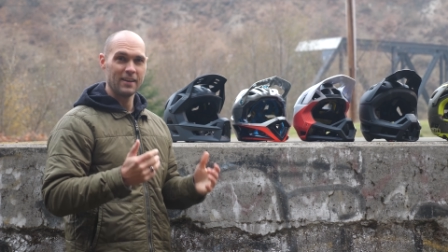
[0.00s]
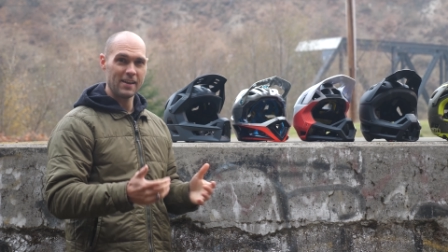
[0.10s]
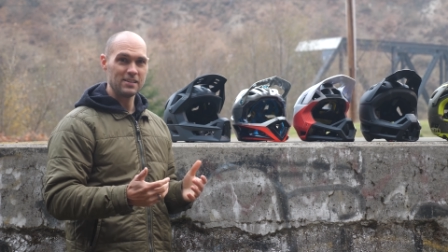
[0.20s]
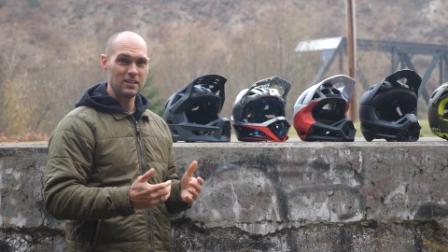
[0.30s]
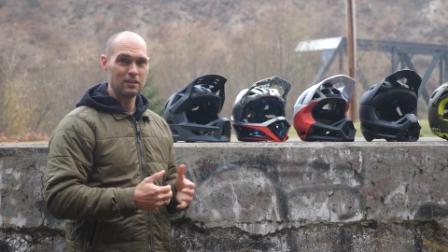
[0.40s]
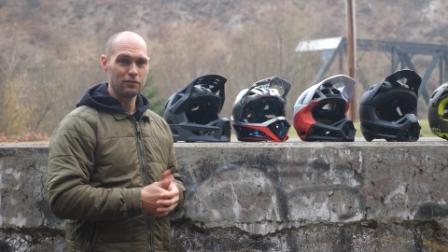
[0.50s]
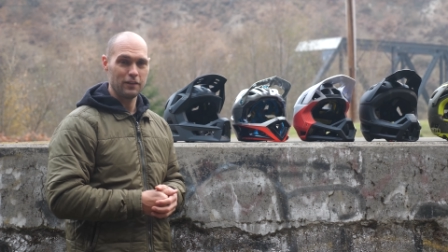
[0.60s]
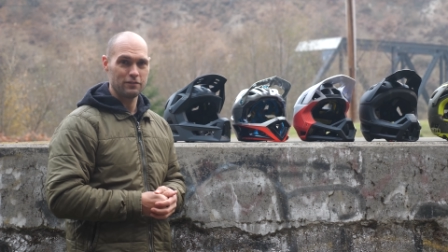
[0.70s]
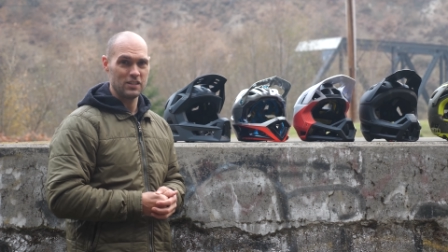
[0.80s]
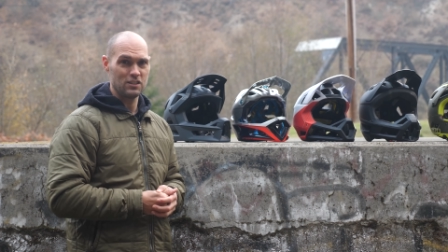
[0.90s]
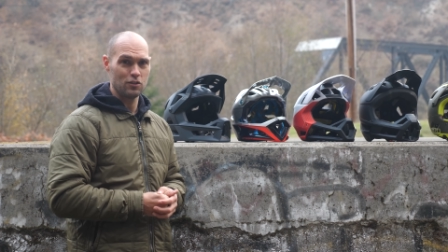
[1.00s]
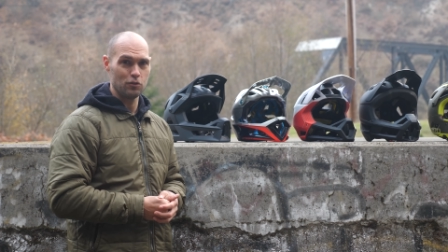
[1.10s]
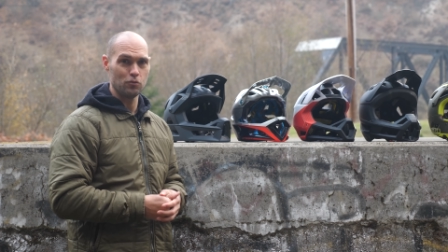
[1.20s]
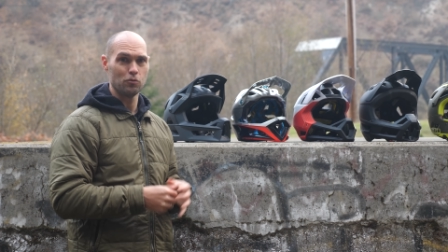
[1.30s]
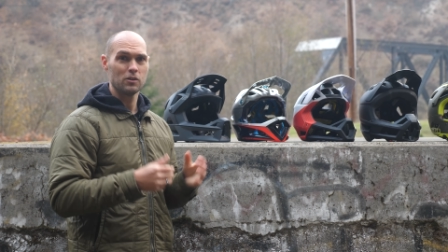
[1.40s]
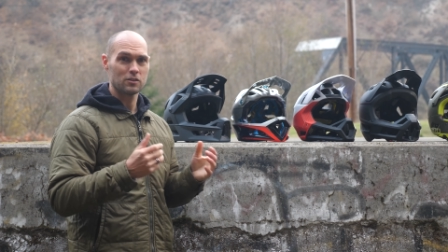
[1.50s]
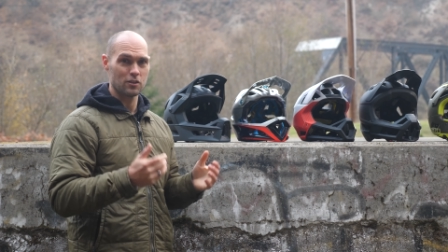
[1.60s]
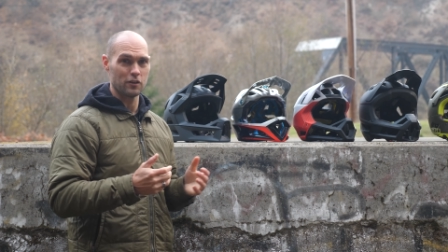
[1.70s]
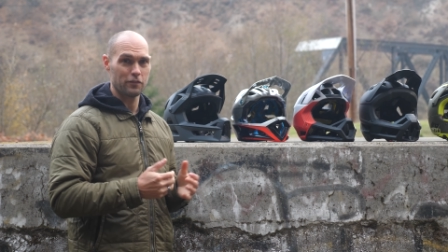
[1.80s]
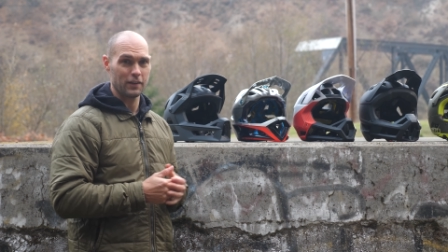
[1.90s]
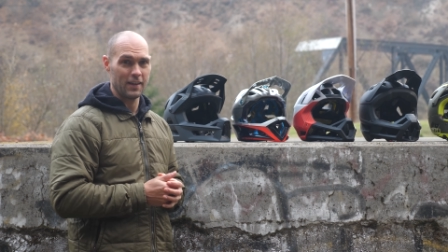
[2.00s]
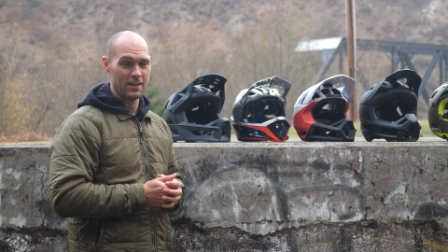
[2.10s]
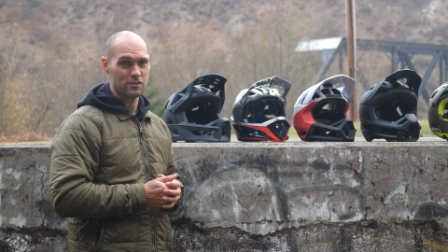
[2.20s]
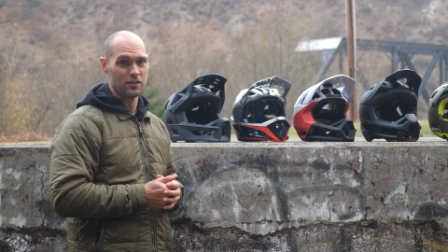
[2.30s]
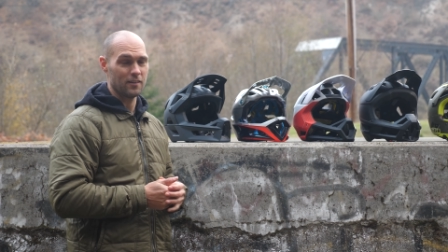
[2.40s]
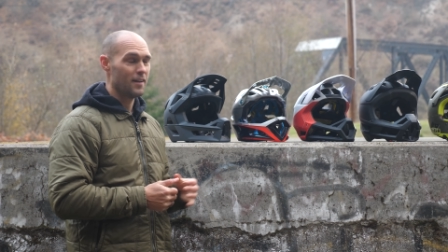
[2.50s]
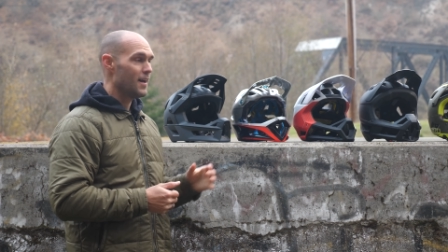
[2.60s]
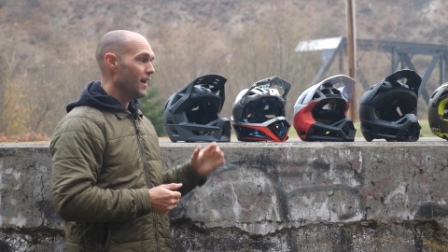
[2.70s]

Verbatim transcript: nineteen fifty-two certification.